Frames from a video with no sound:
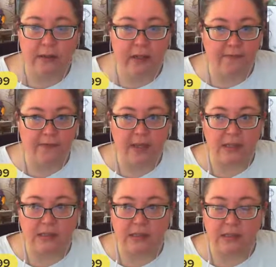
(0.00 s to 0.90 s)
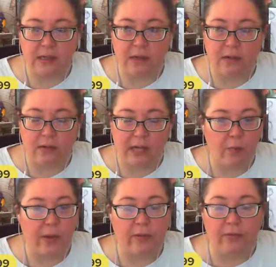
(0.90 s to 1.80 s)
If it's like
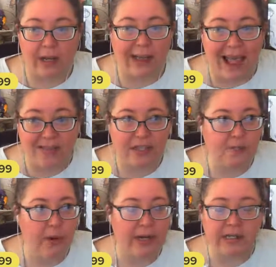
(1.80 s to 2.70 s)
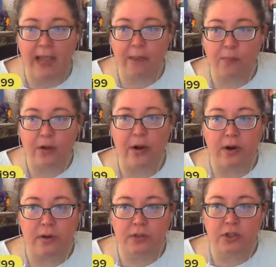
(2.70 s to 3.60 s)
we, at this point in time, we
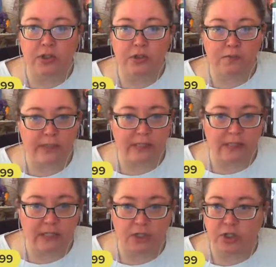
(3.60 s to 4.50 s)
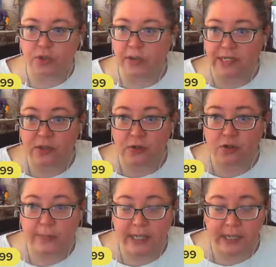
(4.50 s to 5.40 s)
are too busy to do any
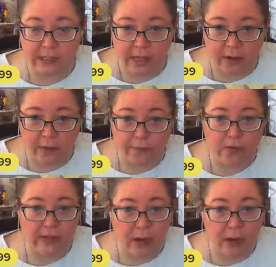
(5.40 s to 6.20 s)
social media takeovers.